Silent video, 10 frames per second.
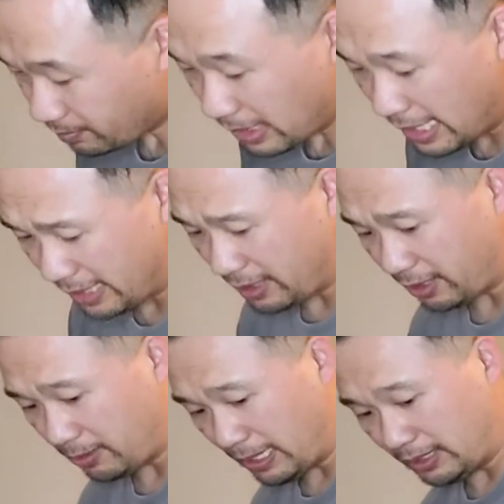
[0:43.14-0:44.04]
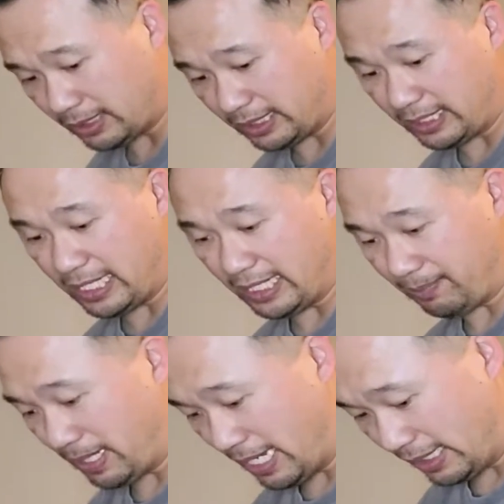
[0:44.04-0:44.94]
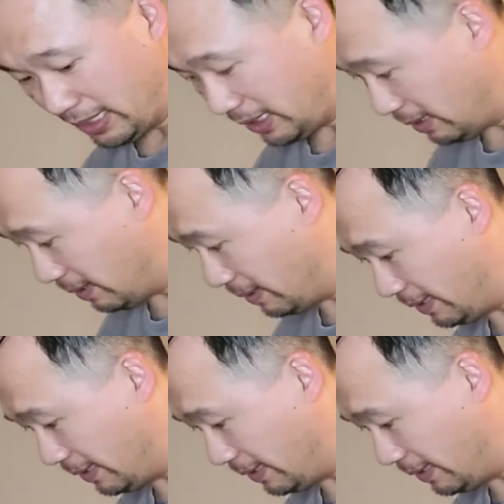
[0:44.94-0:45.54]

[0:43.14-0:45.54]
And it took a while to get it back, so.